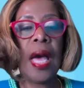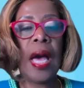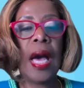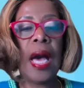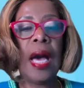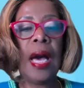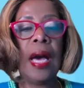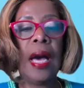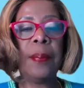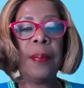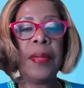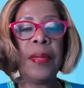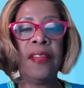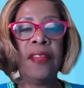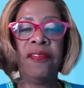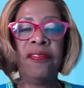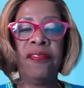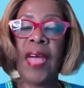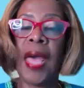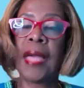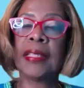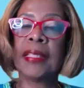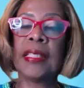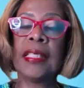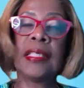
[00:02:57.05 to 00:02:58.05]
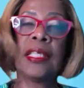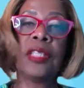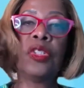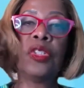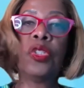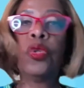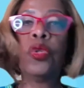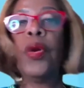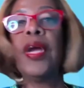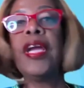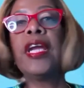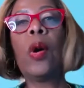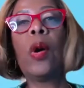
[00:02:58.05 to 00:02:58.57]
In fact, it's a
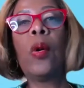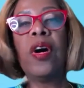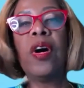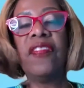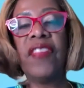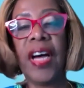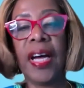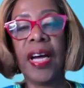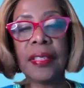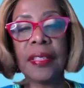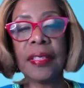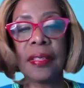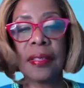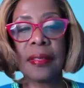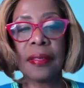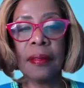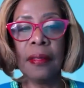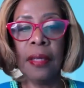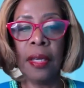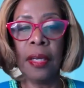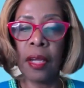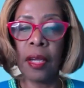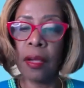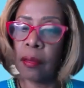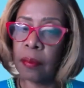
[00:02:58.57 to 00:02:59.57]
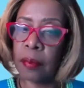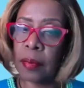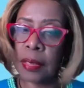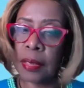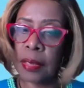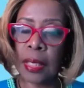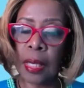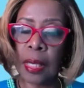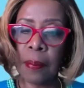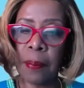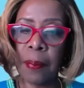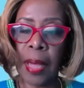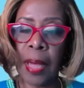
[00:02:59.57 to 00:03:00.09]
trio of us,
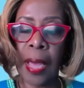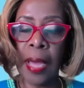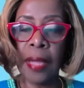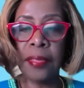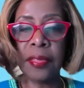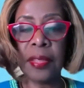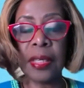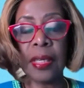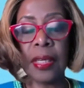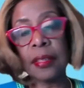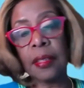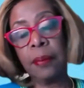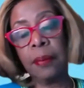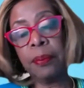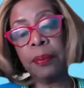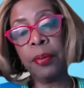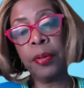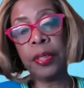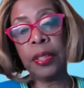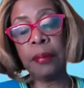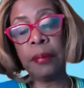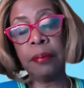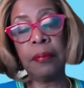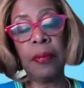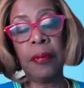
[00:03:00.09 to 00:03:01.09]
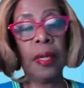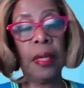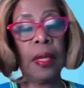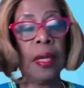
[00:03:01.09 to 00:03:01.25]
I think some pretty